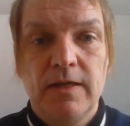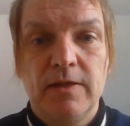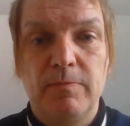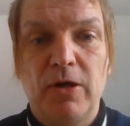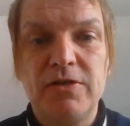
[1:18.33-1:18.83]

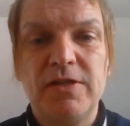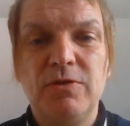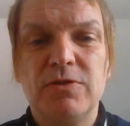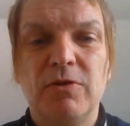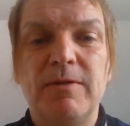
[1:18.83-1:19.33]
The person
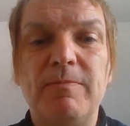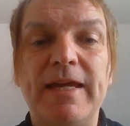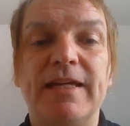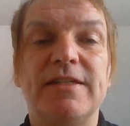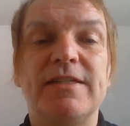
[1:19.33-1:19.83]
who's going to
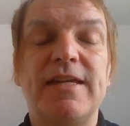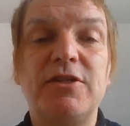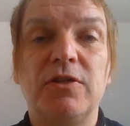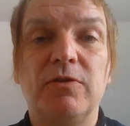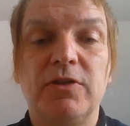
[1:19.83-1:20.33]
make a
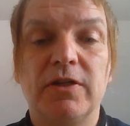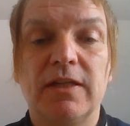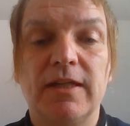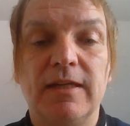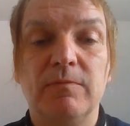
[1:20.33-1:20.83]
decision on your
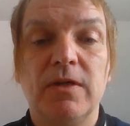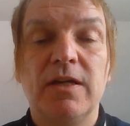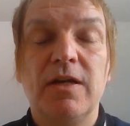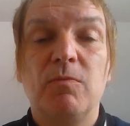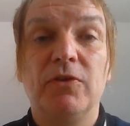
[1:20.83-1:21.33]
claim
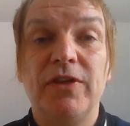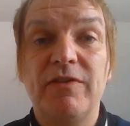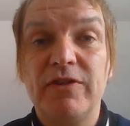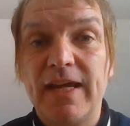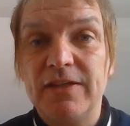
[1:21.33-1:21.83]
will
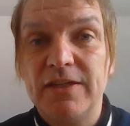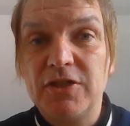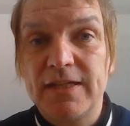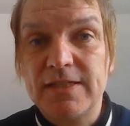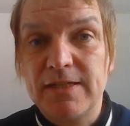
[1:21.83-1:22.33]
never get the
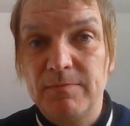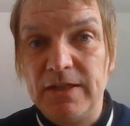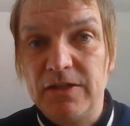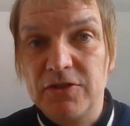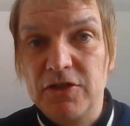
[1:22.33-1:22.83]
chance to
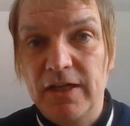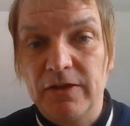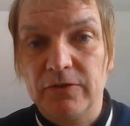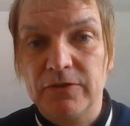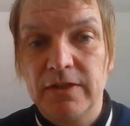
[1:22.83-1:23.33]
meet your
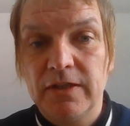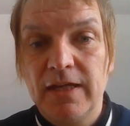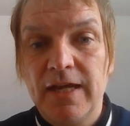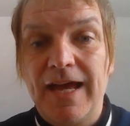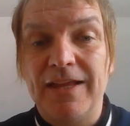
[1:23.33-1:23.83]
child,
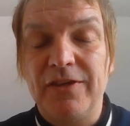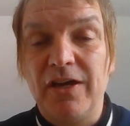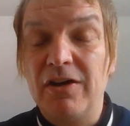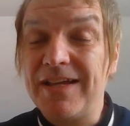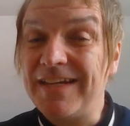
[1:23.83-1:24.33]
and they
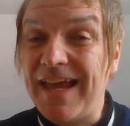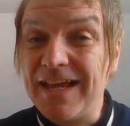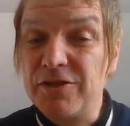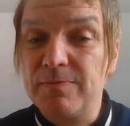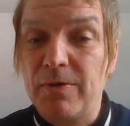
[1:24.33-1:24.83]
aren't an
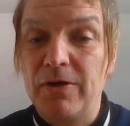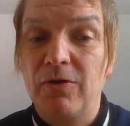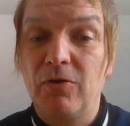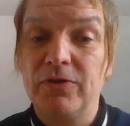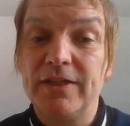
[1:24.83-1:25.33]
expert
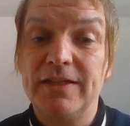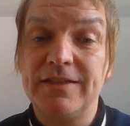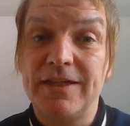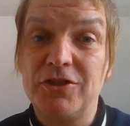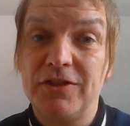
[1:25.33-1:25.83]
on the
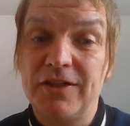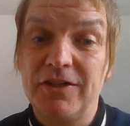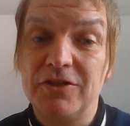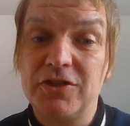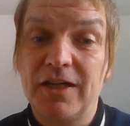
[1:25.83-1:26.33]
condition that
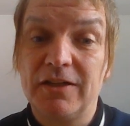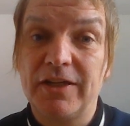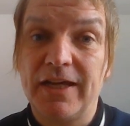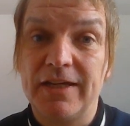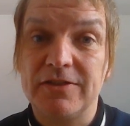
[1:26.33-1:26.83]
your child
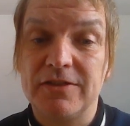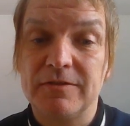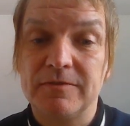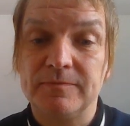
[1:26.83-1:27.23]
has.